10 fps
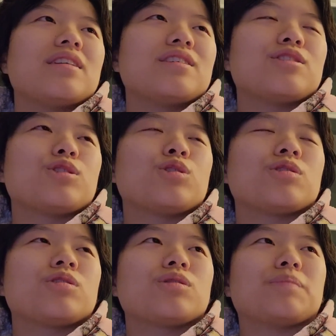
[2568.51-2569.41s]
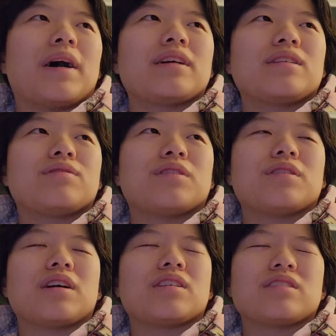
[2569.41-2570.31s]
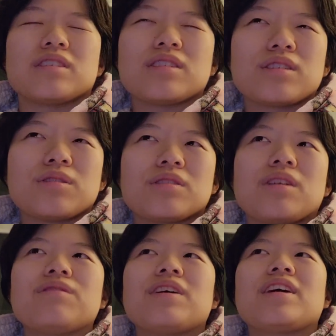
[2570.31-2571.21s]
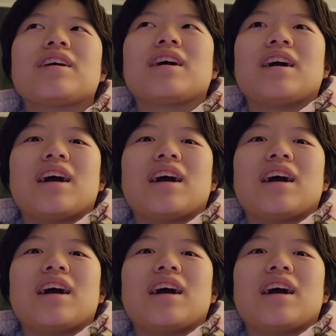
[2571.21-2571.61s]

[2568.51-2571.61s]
I think she was buying it for like her sister or something.